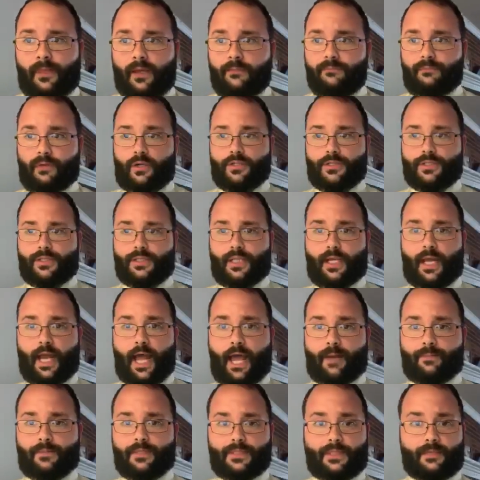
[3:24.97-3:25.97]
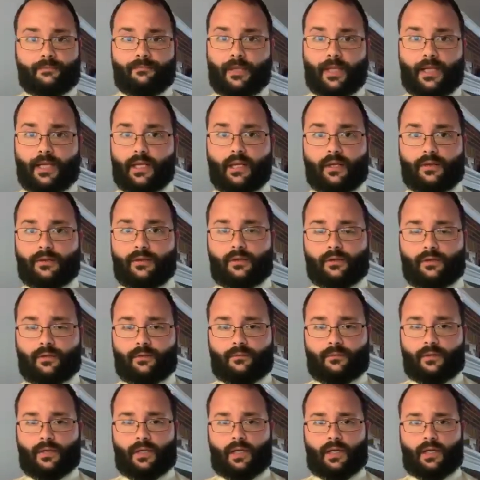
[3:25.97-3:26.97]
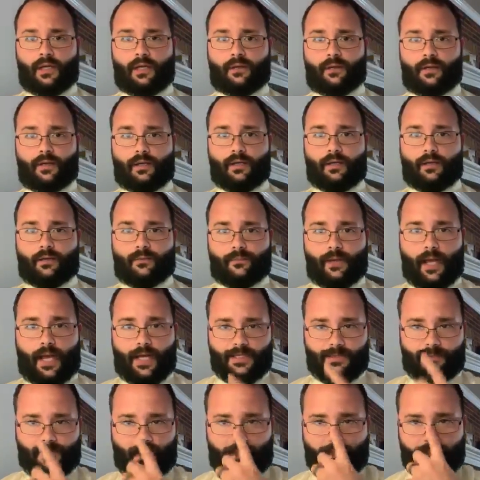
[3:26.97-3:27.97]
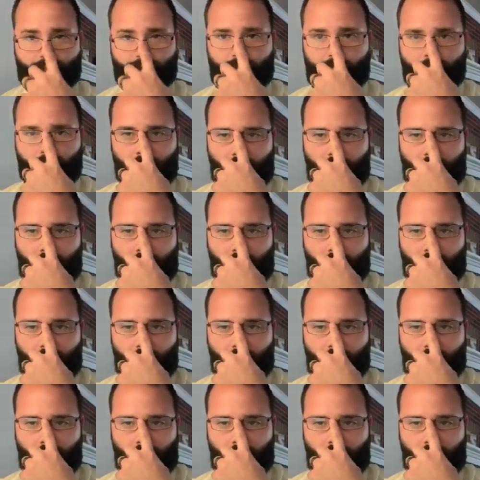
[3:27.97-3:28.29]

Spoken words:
purchasing habits, and many other aspects.